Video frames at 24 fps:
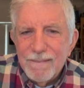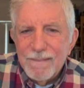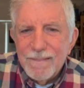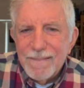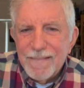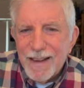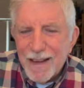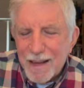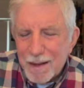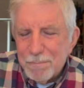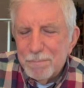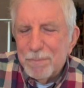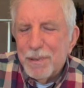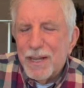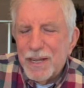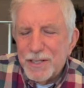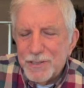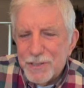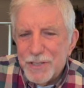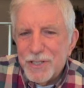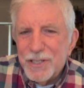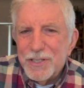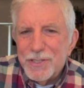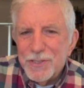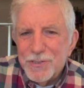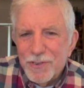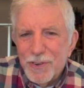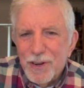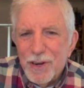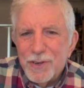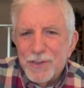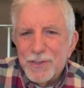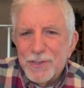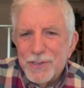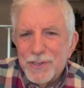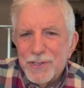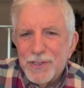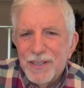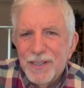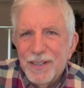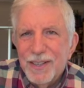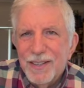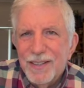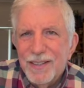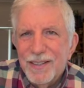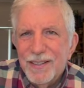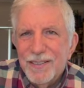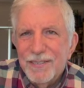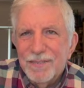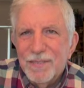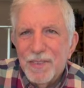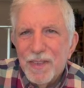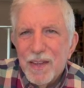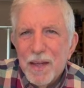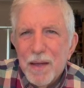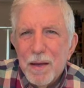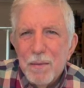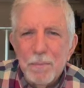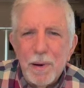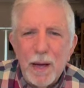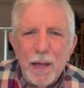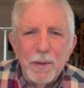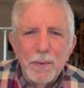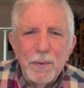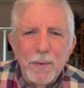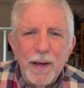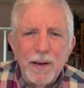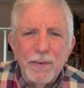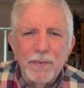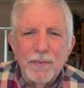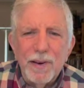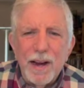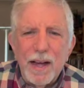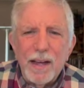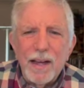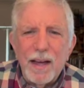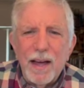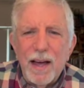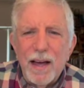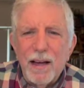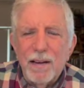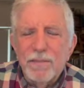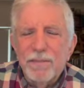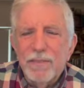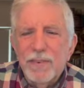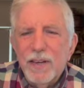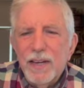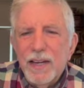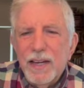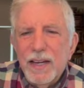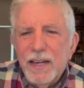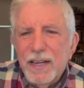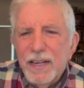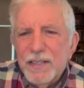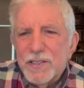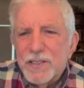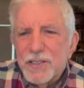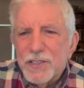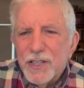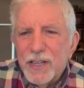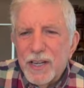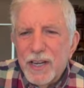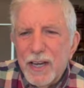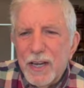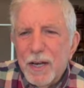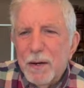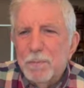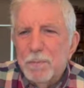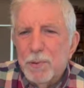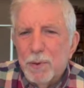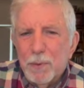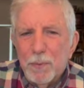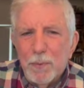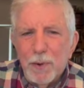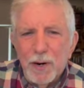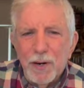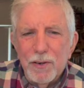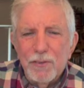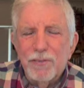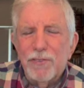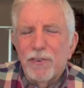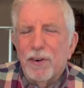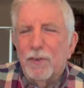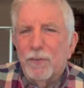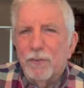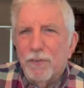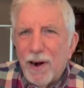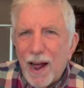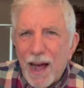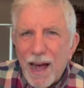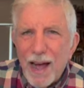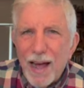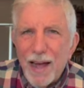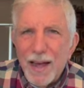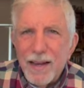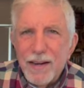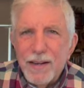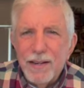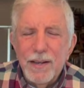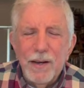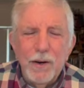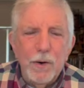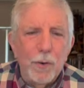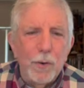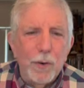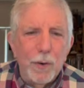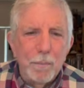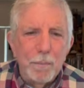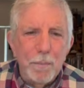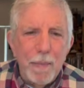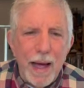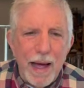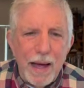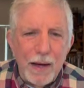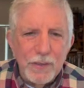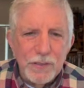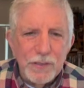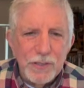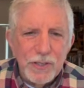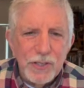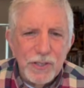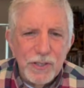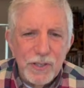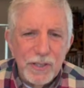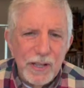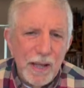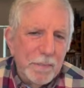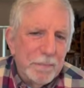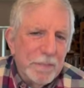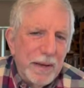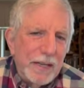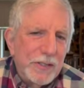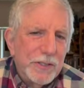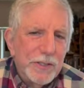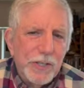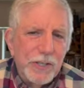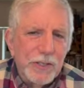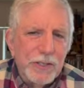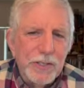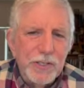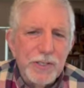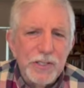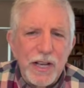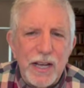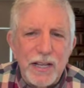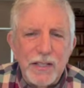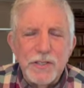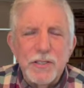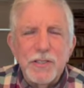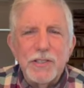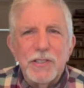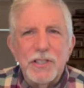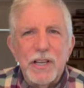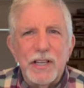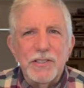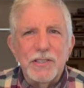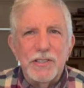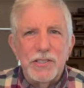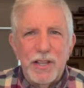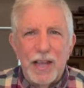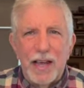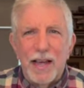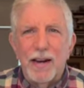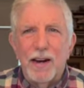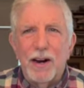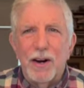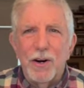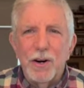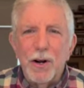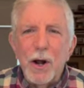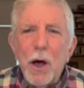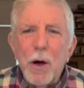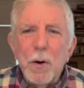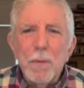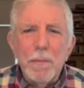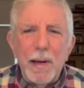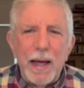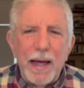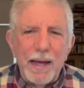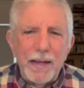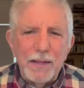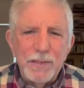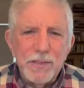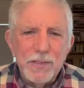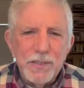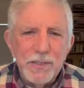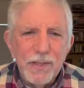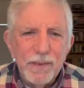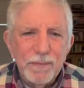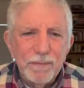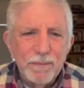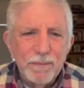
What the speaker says: God bless these folks. By the way, Rechab is the Hebrew word for ride or mount. And that makes good sense since they are nomads.